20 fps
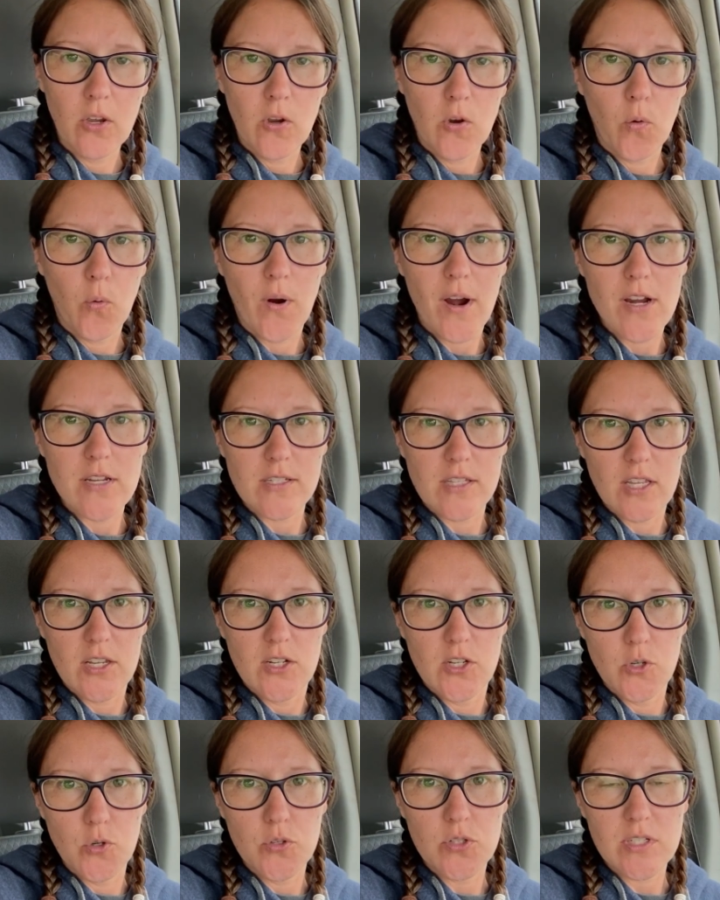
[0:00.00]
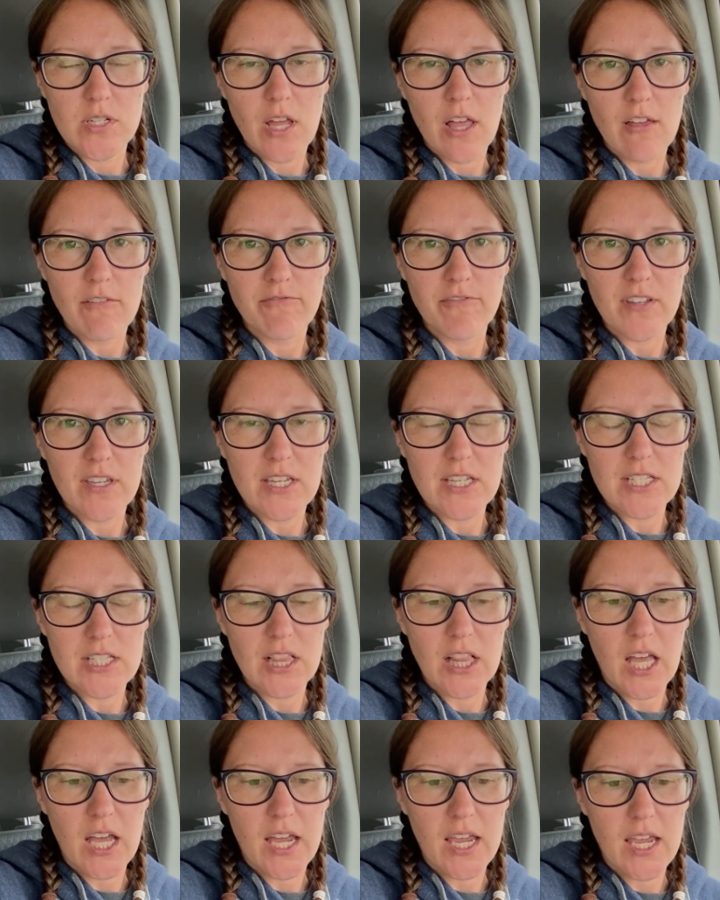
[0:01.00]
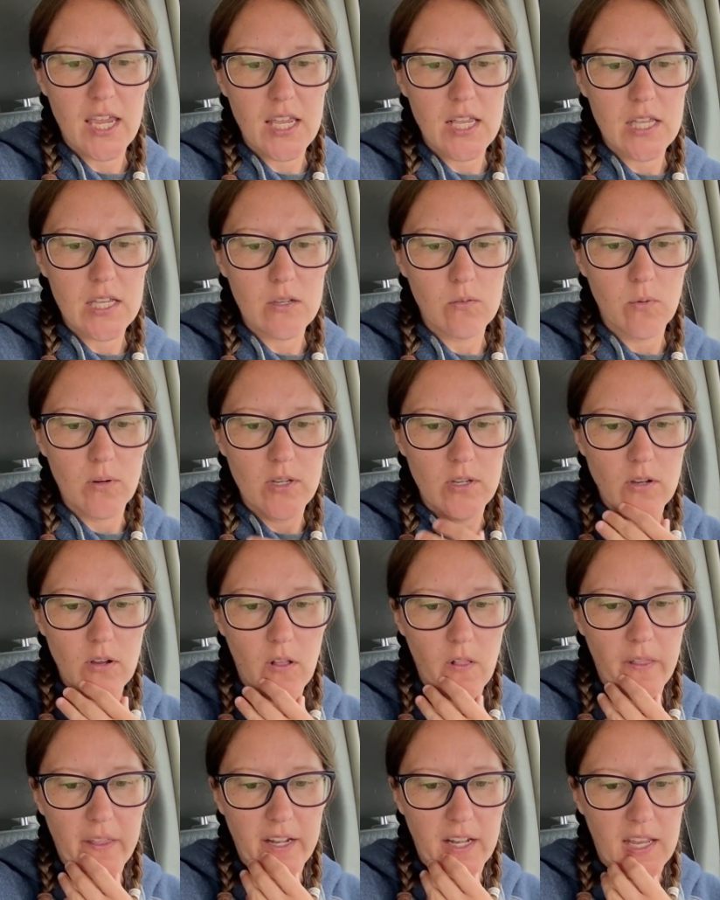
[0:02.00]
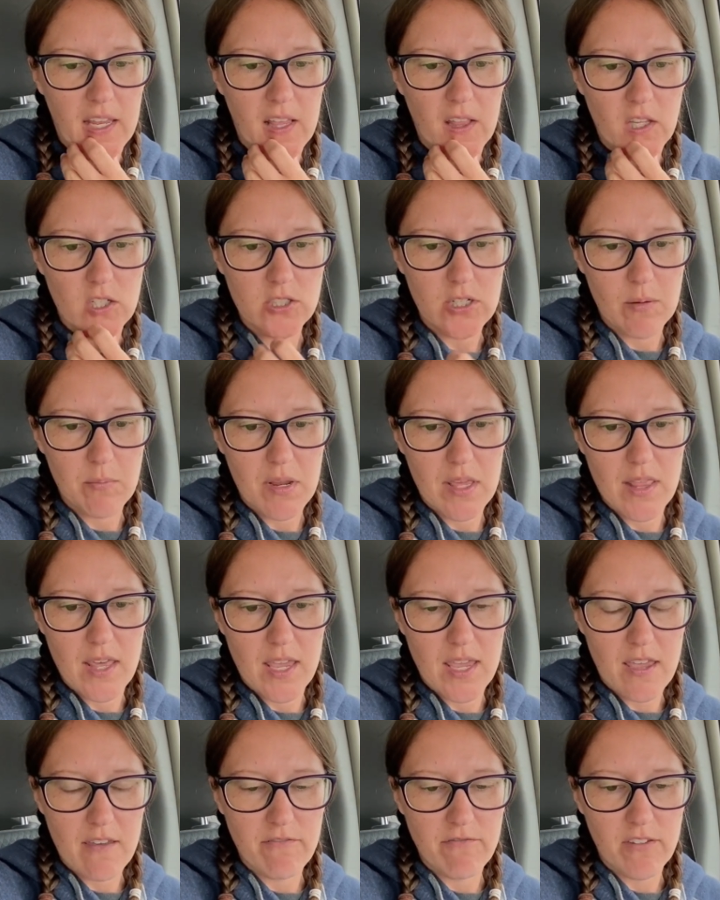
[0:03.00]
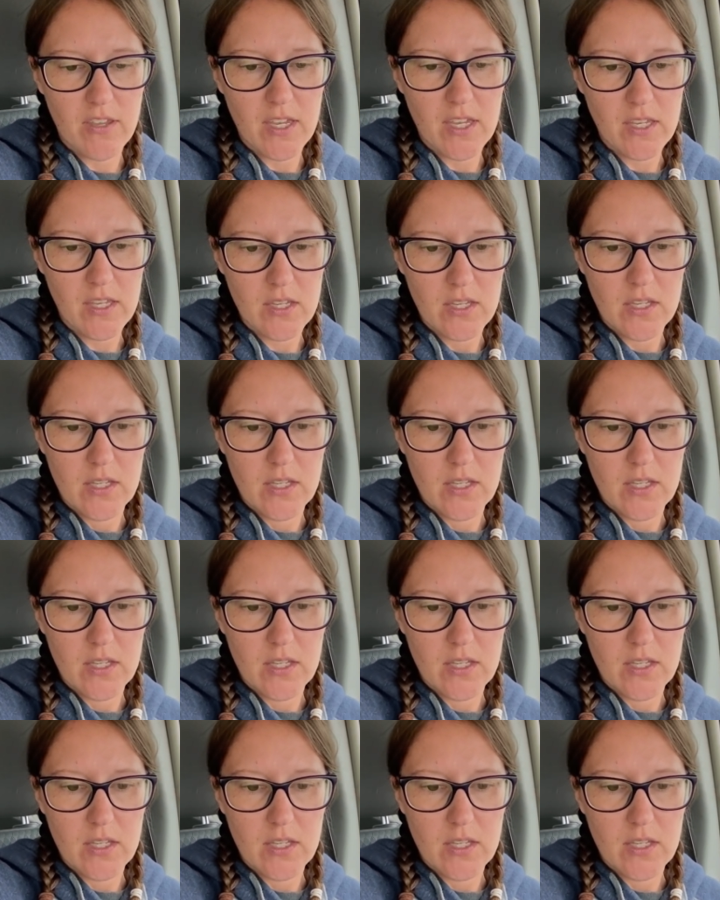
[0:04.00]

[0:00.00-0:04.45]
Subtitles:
whereas the new stuff is like, what do you call it in English? MDF?